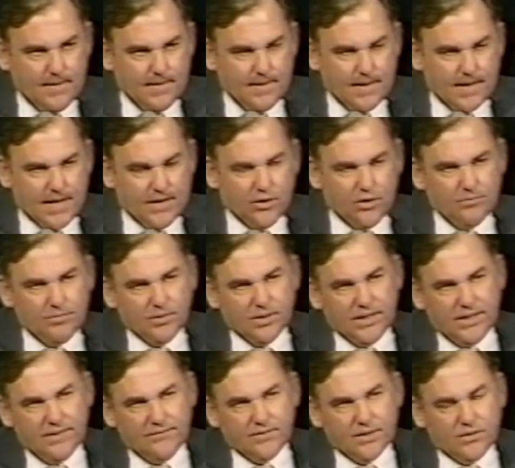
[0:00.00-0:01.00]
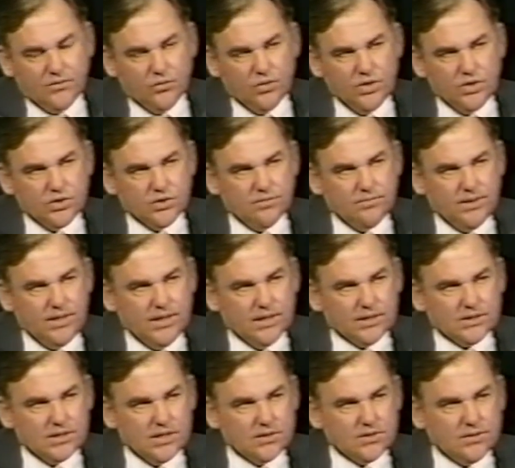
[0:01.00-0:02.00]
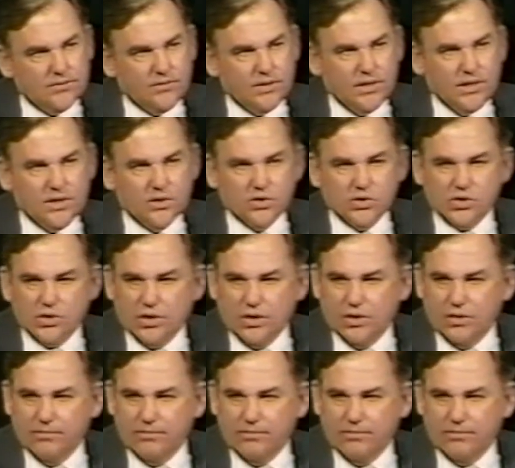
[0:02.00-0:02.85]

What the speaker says: I don't believe that we should be excessively concerned